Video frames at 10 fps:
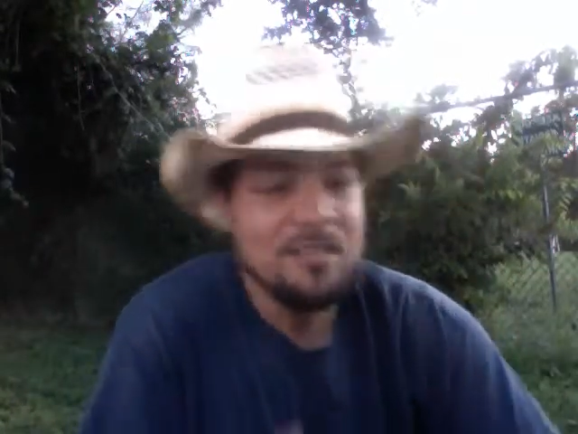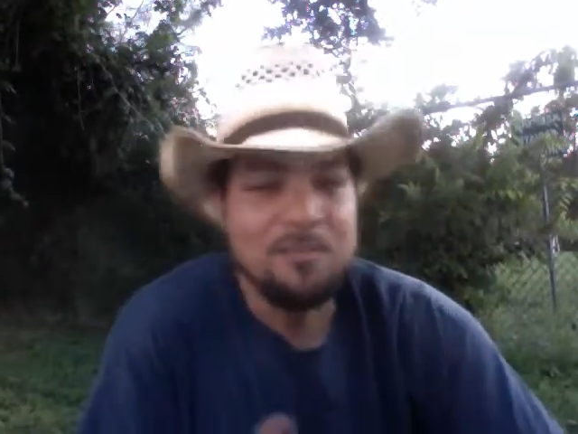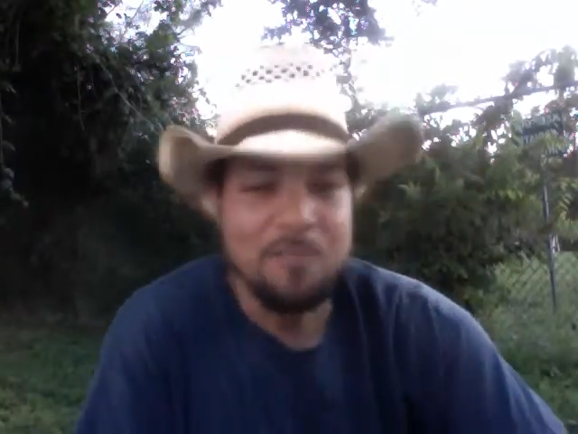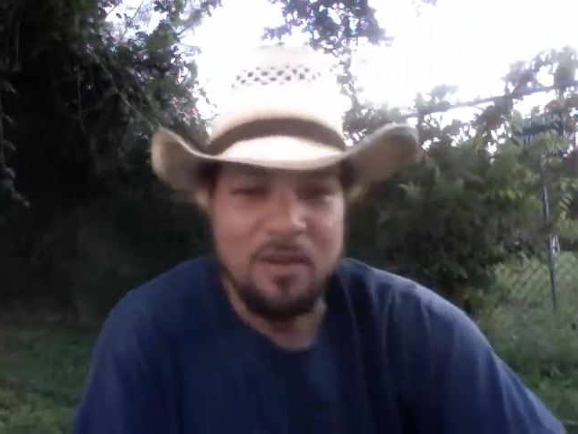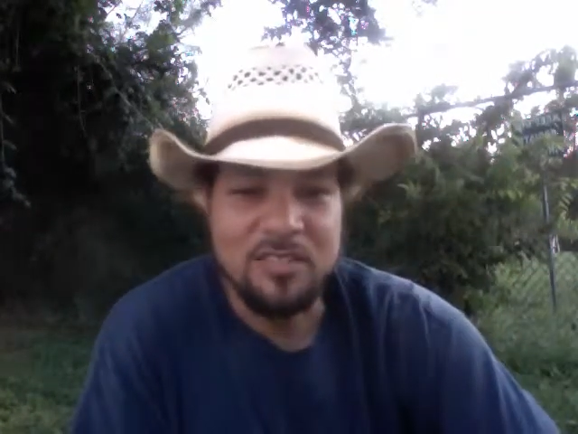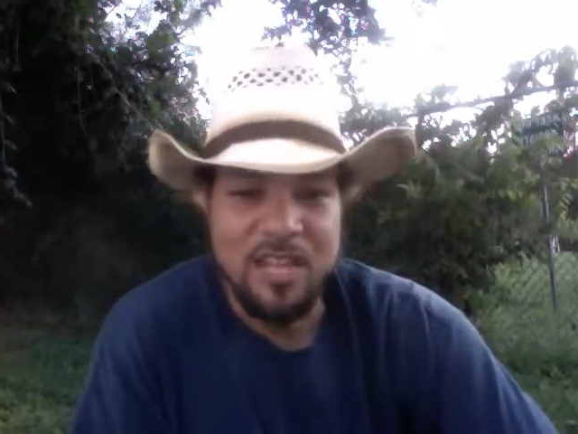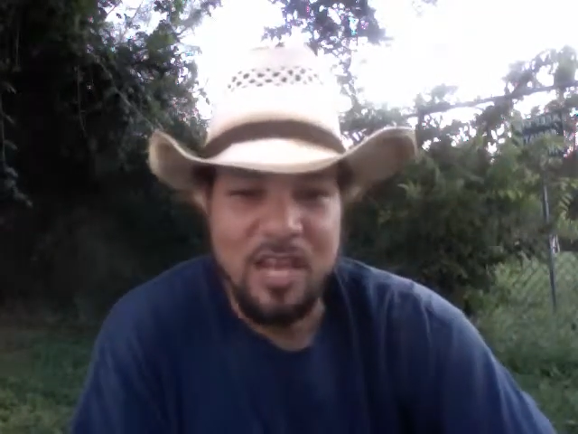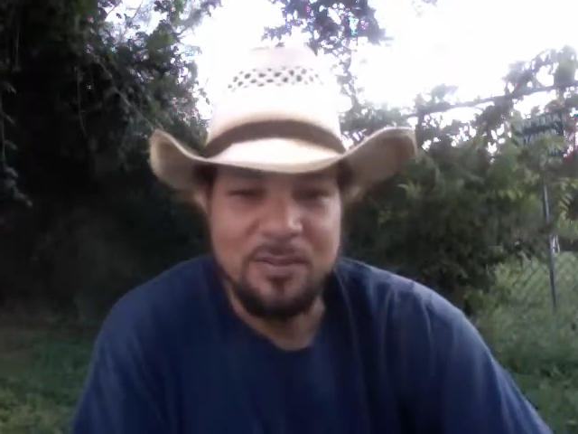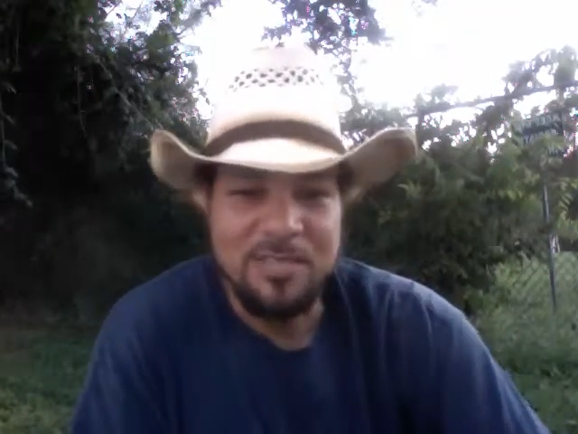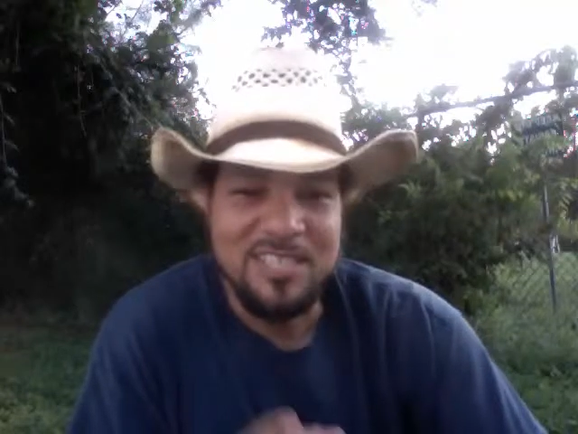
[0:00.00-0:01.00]
Barry
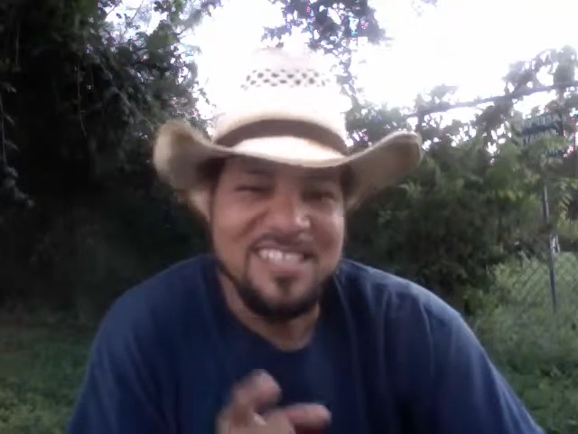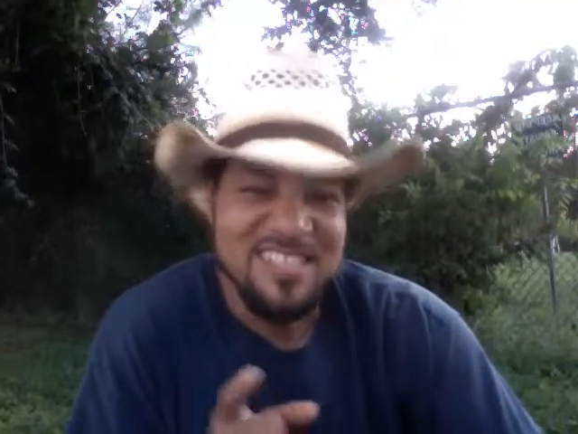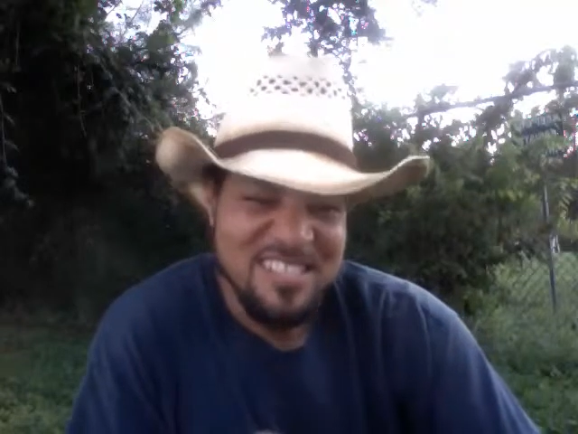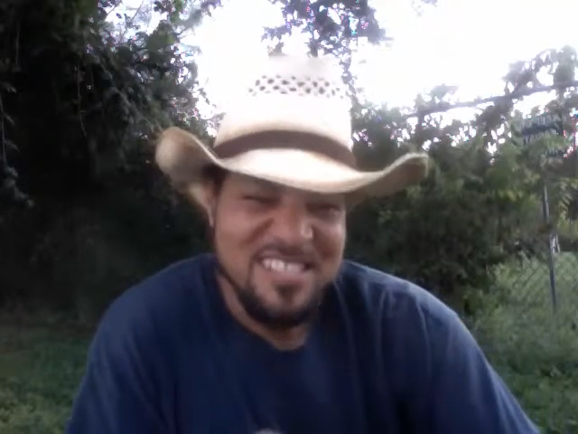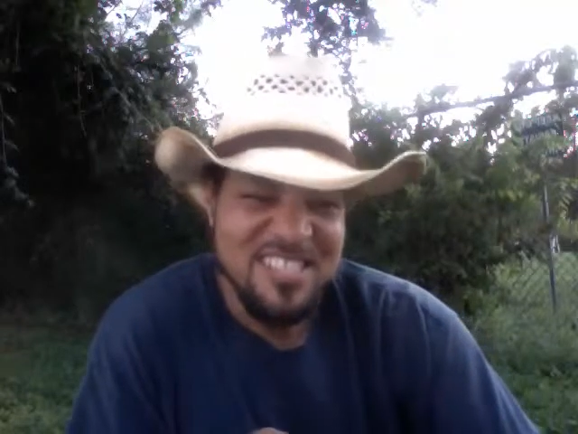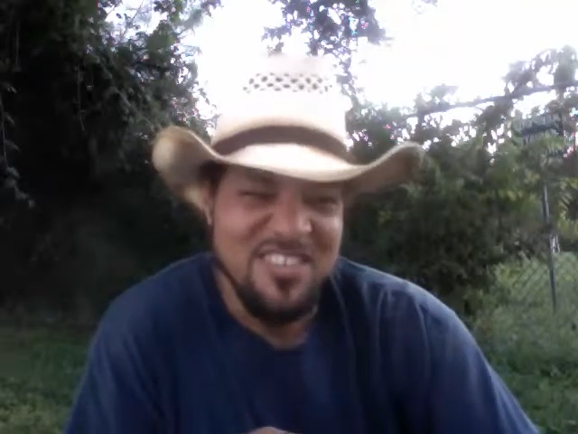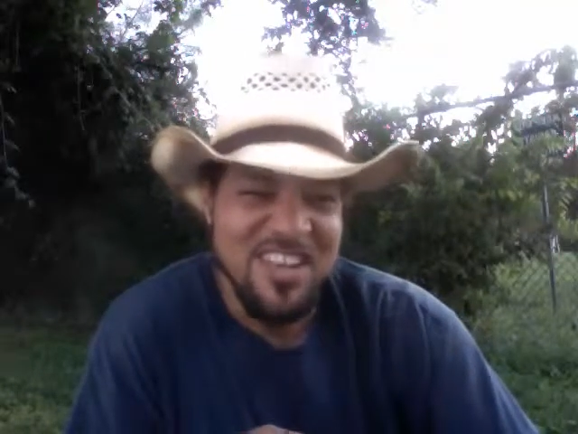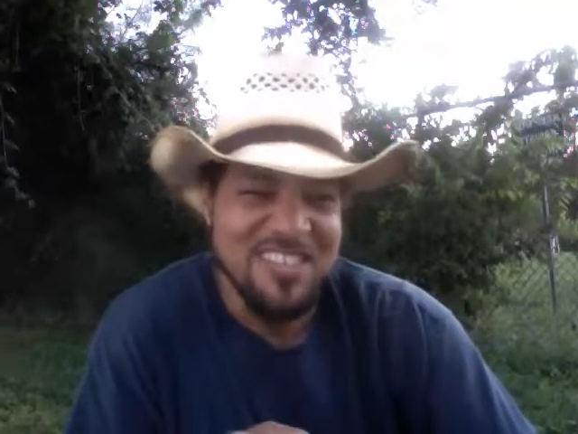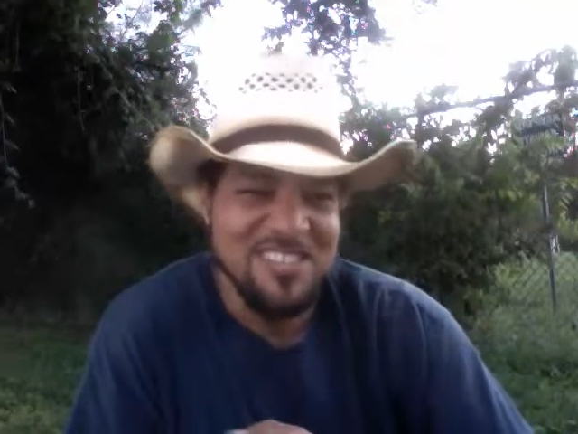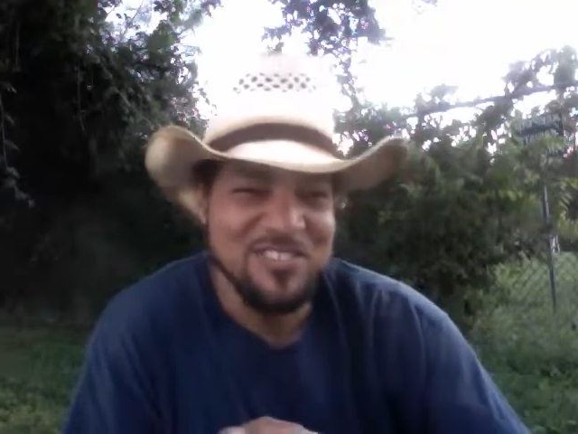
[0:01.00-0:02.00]
Solomon. See you
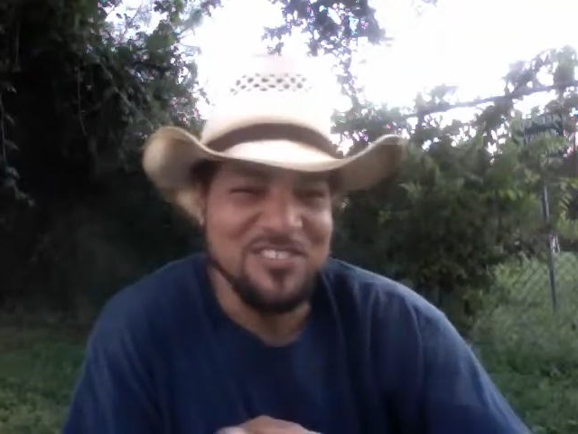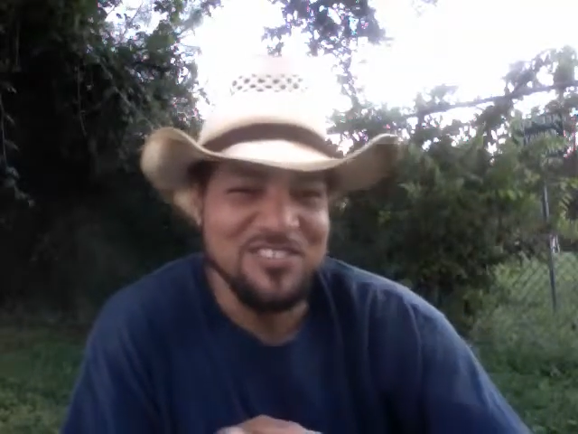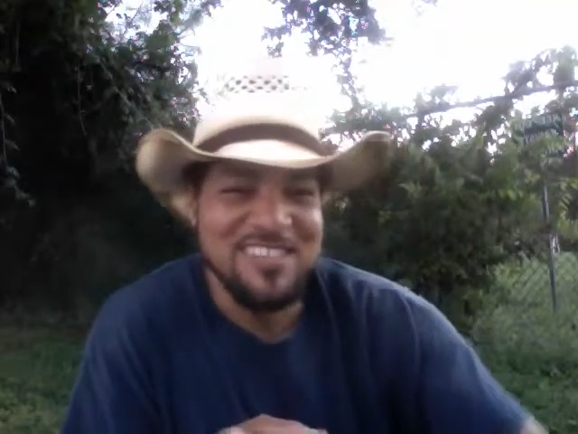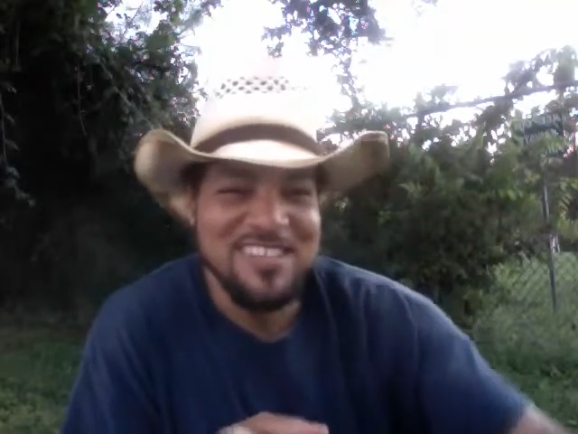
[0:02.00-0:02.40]
guys soon.